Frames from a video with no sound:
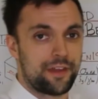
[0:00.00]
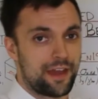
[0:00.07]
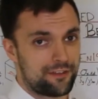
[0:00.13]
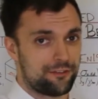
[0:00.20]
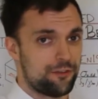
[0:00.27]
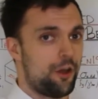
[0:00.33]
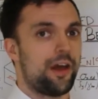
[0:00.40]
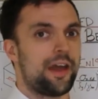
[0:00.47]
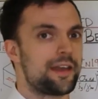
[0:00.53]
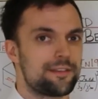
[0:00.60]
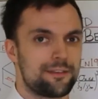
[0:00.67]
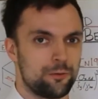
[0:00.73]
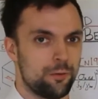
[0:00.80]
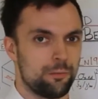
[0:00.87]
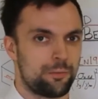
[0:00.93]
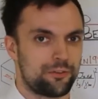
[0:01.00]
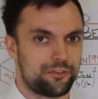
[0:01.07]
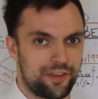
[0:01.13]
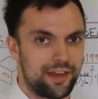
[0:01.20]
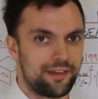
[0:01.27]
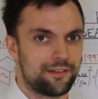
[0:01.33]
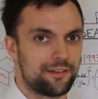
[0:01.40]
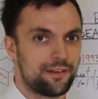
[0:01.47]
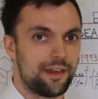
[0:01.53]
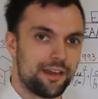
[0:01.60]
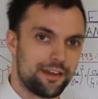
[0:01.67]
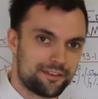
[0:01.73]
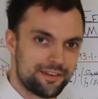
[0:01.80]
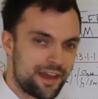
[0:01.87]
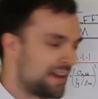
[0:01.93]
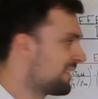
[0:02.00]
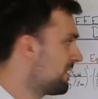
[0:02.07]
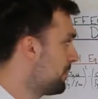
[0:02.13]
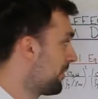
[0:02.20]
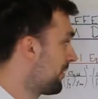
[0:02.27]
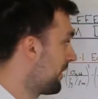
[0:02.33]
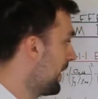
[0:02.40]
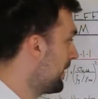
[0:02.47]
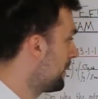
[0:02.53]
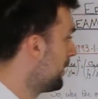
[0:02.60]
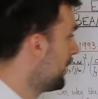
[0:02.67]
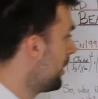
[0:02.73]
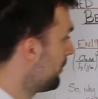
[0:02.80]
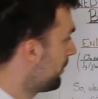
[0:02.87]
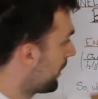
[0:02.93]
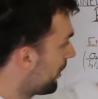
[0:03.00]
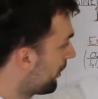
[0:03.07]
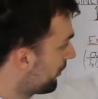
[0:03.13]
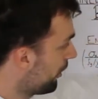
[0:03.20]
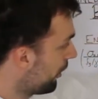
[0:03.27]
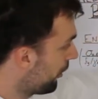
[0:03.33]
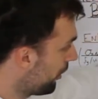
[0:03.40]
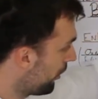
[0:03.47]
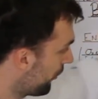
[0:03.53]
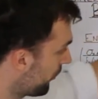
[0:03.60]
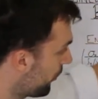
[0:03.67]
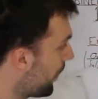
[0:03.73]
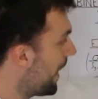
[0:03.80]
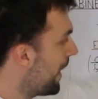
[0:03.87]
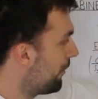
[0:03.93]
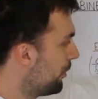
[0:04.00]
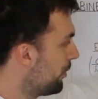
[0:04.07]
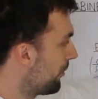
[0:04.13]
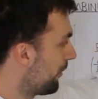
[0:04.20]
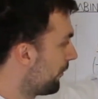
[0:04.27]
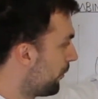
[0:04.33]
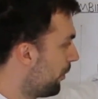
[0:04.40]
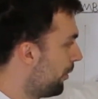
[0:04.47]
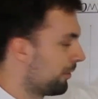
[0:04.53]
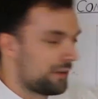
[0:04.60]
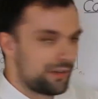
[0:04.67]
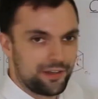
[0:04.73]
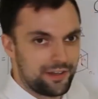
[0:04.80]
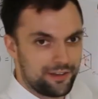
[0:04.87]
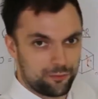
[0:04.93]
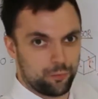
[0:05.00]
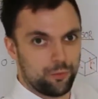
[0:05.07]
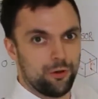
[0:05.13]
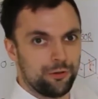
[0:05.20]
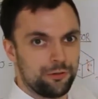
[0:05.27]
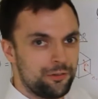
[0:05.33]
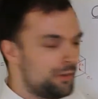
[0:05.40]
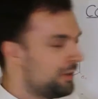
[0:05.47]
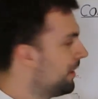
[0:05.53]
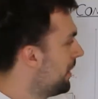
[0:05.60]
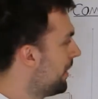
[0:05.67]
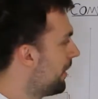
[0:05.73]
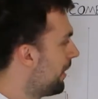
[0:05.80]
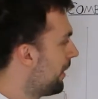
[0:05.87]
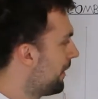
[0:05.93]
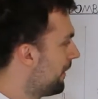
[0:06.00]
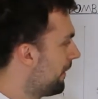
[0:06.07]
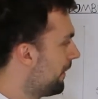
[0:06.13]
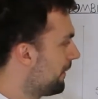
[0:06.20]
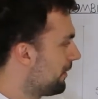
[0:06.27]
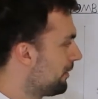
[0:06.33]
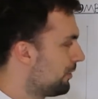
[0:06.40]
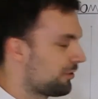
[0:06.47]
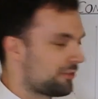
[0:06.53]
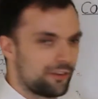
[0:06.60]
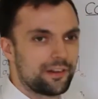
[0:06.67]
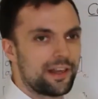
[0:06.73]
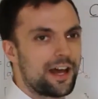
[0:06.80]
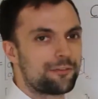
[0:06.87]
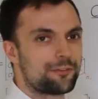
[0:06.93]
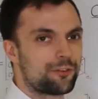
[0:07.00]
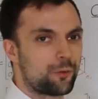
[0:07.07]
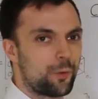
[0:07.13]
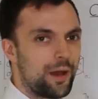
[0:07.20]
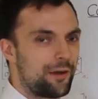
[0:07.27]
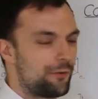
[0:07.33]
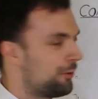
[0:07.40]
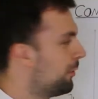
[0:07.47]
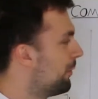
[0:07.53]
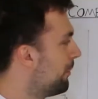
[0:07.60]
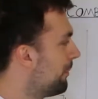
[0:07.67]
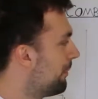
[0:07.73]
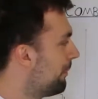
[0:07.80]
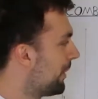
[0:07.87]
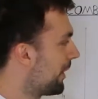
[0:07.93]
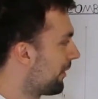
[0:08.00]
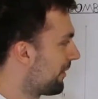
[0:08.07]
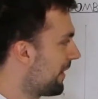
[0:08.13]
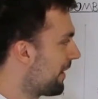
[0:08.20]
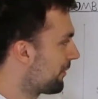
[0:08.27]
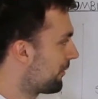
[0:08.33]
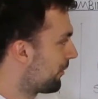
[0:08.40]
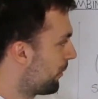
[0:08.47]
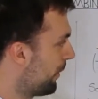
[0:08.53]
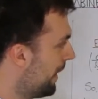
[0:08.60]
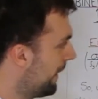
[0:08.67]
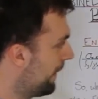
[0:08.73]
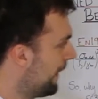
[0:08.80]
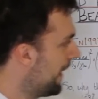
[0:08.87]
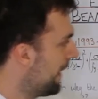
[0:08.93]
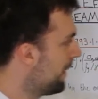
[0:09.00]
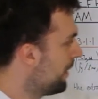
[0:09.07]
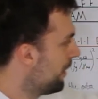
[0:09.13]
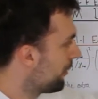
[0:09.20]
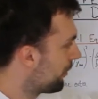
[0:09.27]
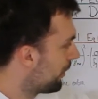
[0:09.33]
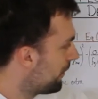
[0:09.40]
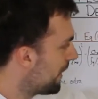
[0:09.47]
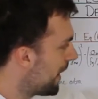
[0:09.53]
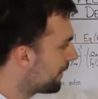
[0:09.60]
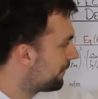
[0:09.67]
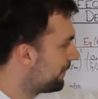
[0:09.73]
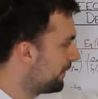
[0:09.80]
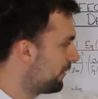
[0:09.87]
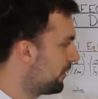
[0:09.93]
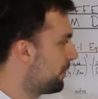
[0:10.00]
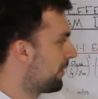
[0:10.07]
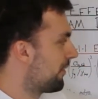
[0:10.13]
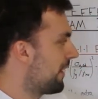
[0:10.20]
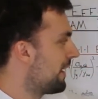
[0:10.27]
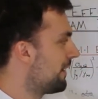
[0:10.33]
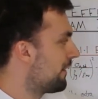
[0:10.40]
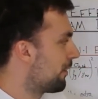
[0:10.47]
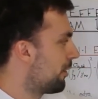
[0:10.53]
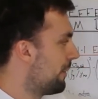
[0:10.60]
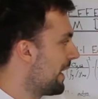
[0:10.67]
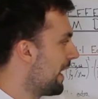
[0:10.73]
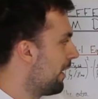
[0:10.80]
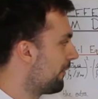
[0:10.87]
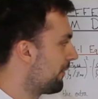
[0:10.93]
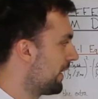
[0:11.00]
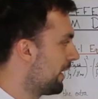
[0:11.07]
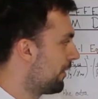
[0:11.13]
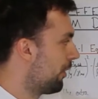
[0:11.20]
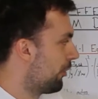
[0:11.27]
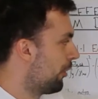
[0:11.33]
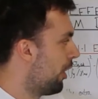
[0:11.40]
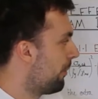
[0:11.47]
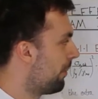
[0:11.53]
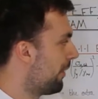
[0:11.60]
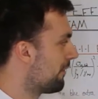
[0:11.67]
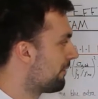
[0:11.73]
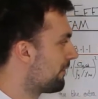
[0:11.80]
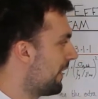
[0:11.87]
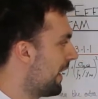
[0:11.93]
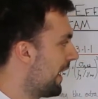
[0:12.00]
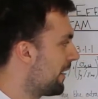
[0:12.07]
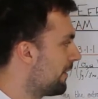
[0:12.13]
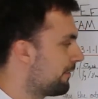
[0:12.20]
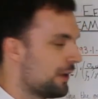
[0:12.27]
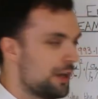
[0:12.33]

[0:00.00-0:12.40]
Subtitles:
that's not 81%, it's 90%, because although the square root of 1 is 1, you still have to square root, because that's a square there. So if you have 50% coming out of here, or 0.5,